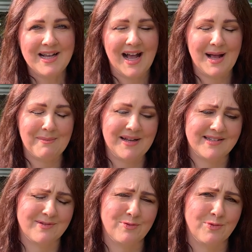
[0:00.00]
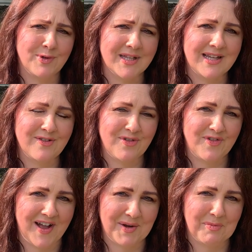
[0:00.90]
And it's really
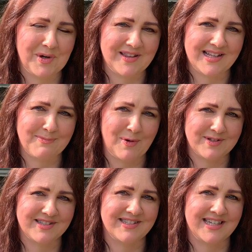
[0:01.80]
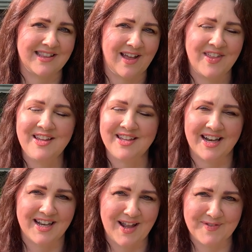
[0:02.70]
fun putting these boxes together. I think
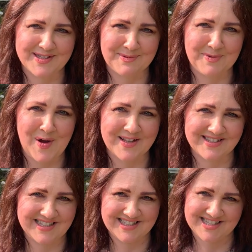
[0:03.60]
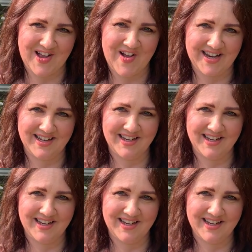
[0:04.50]
you're gonna love the surprises inside.